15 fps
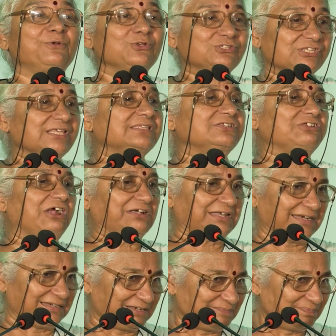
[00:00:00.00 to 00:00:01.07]
process
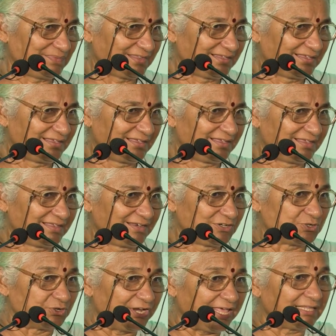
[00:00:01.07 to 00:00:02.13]
started.
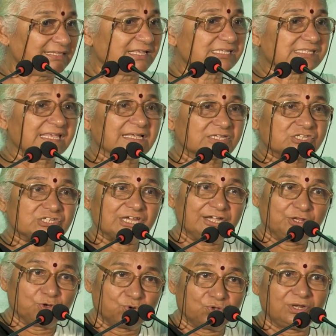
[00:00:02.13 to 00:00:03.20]
Today, the sixth
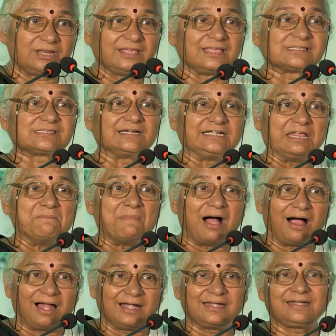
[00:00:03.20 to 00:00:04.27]
schedule is the
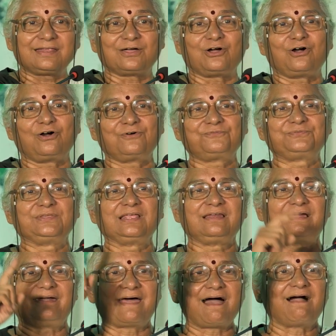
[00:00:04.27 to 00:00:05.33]
demand of the
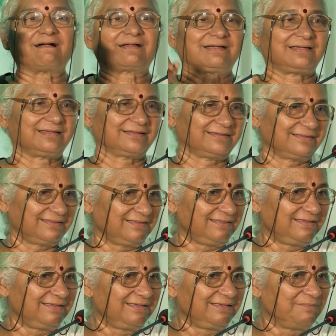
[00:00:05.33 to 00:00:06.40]
Ladakh
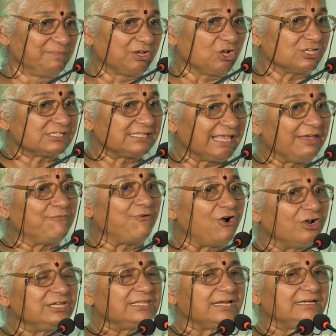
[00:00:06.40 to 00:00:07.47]
because they
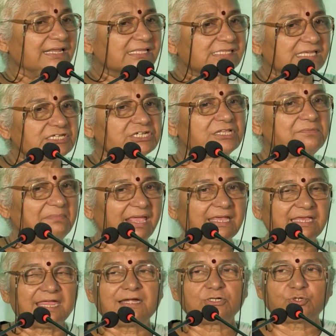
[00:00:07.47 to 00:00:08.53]
want the decision
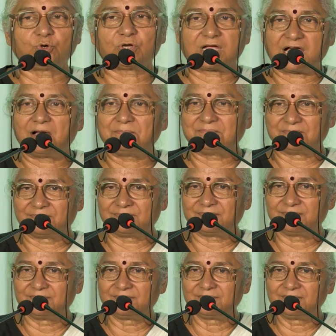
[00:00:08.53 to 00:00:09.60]
making to come
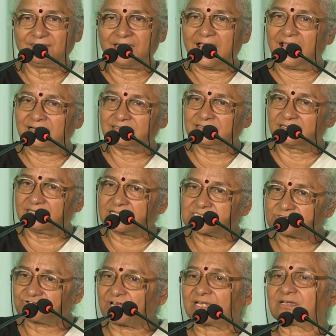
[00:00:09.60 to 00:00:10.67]
at the
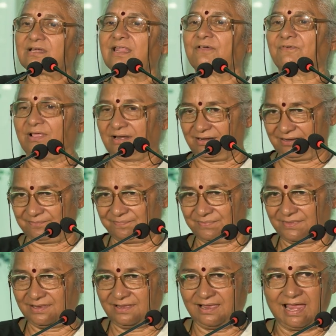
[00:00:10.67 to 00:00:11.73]
district level,
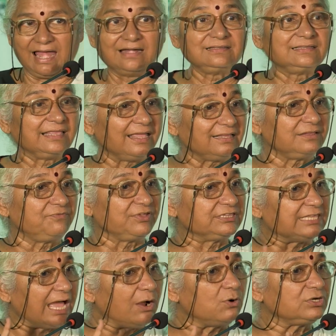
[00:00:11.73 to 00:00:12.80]
and then
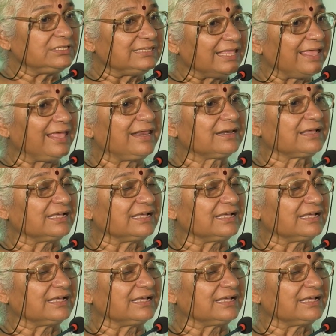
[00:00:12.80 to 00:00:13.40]
without their